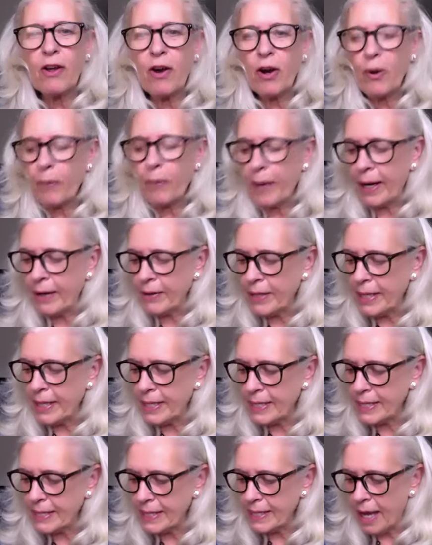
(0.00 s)
our
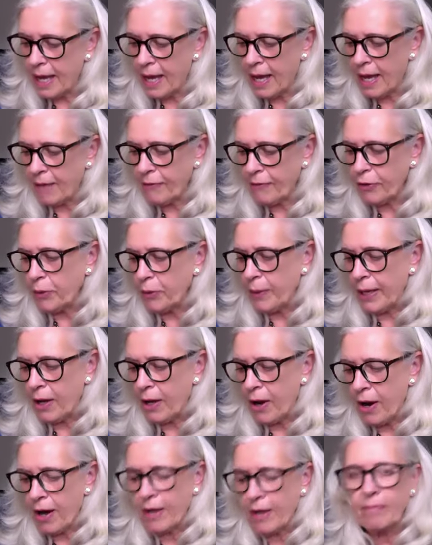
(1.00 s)
awareness of who we
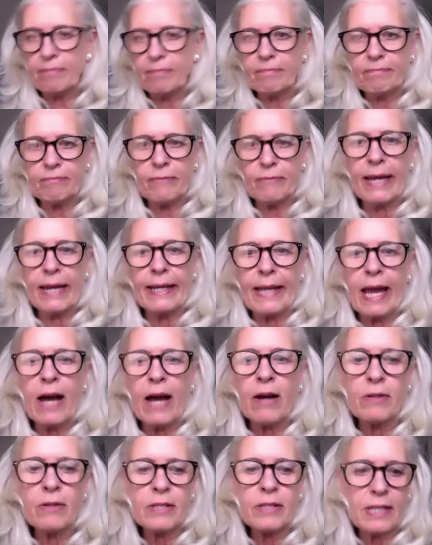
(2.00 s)
are right
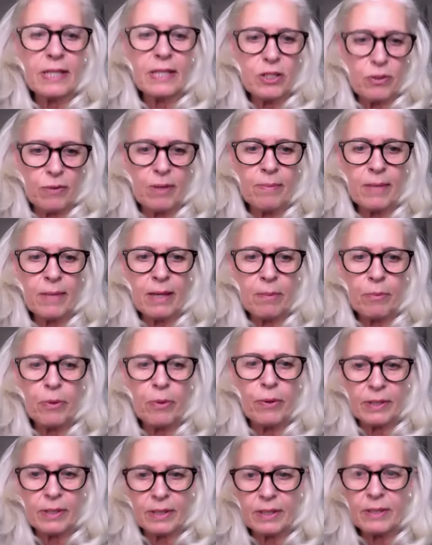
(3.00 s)
now is extremely
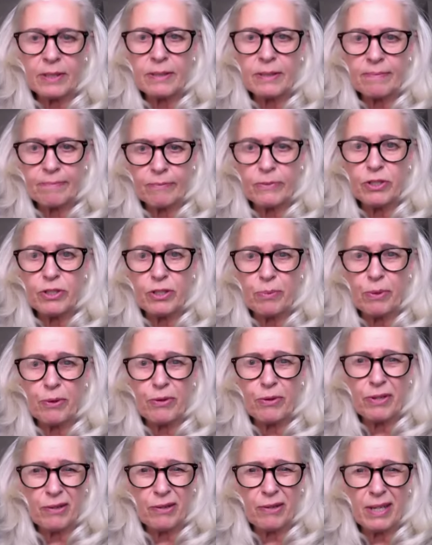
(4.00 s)
important. Would you
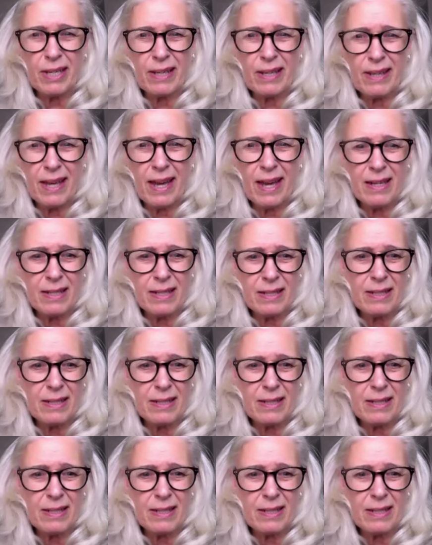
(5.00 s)
both agree to that?